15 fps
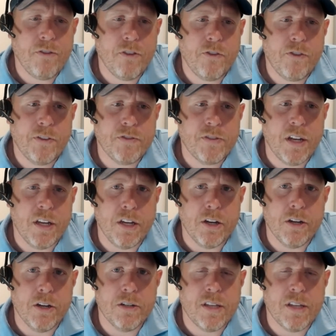for 15
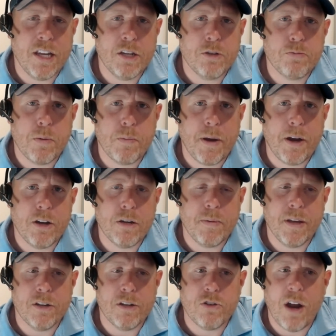years that he's prepared to
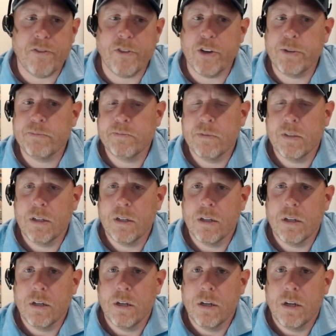be a driver?
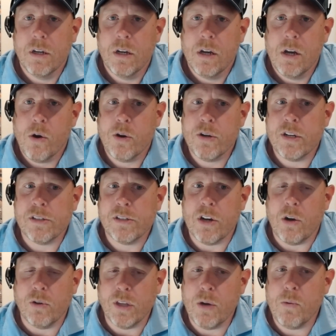Or does it
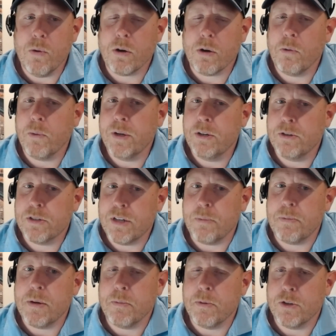only work when we do
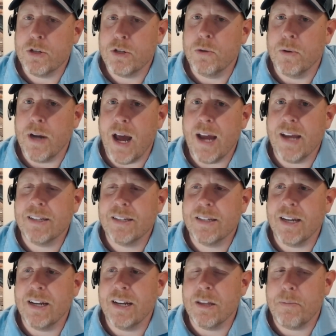step number 2 and I
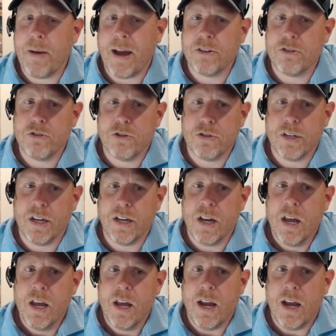sit in the passenger seat
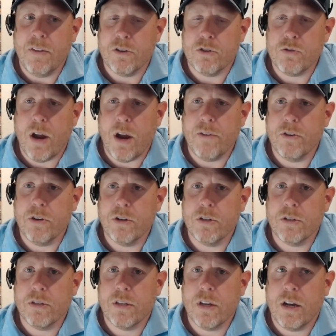and the
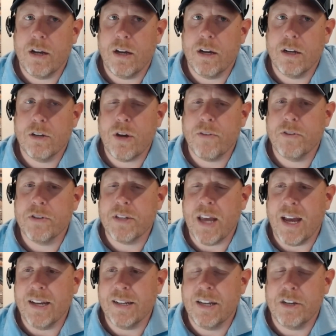driver's
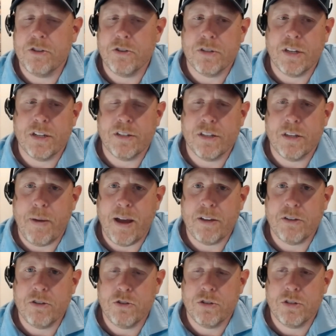ed teacher sits in the
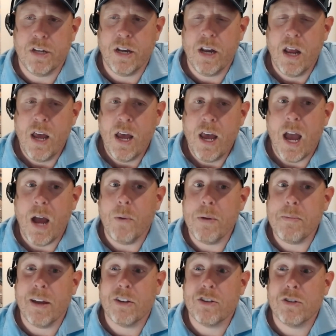passenger seat and we
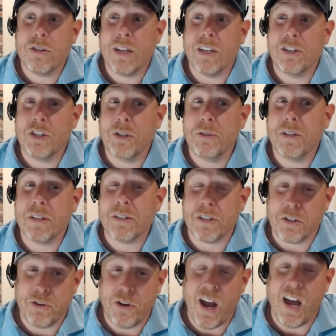make sure that dude doesn't
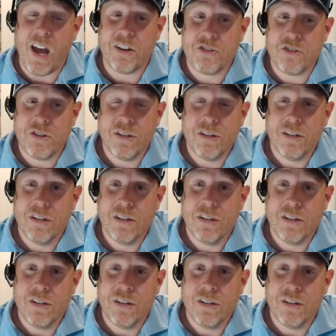crash?